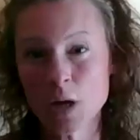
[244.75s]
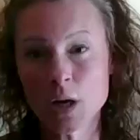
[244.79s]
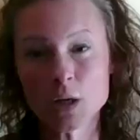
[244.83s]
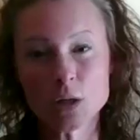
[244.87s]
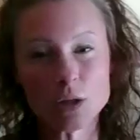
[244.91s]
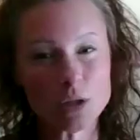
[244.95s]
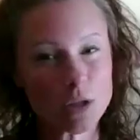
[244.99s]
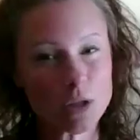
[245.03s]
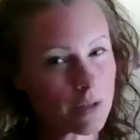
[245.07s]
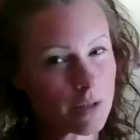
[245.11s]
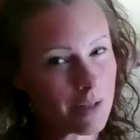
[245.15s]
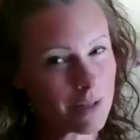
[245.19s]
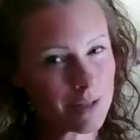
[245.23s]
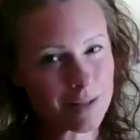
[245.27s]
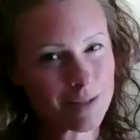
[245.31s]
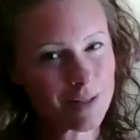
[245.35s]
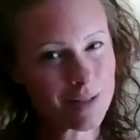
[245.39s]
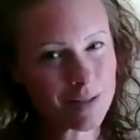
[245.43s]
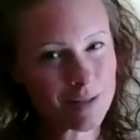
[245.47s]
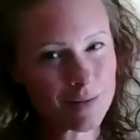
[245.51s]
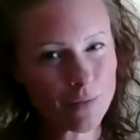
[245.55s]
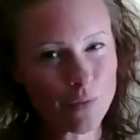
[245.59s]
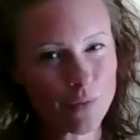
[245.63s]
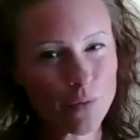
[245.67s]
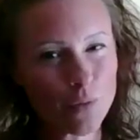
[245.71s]
so this
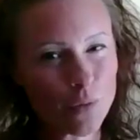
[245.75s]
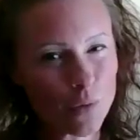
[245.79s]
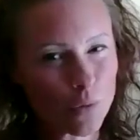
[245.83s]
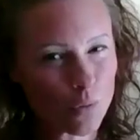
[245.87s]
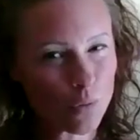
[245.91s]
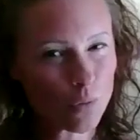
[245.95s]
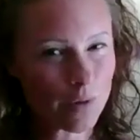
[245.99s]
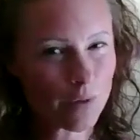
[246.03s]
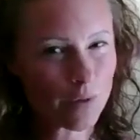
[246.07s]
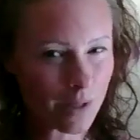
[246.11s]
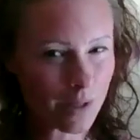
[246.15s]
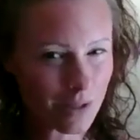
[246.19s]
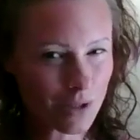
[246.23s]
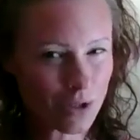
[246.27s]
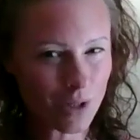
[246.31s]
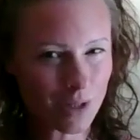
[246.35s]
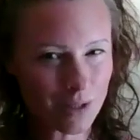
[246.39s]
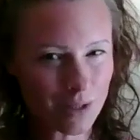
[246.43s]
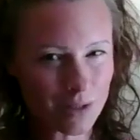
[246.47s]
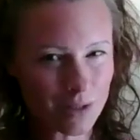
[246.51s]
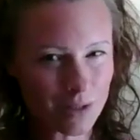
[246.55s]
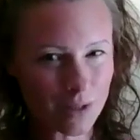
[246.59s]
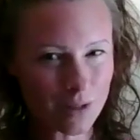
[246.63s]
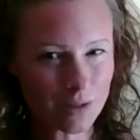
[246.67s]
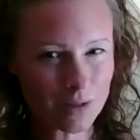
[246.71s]
doesn't fuel the
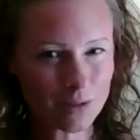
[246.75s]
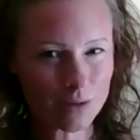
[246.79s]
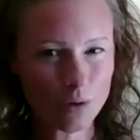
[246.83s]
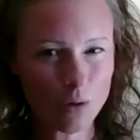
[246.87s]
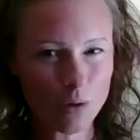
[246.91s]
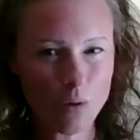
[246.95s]
agenda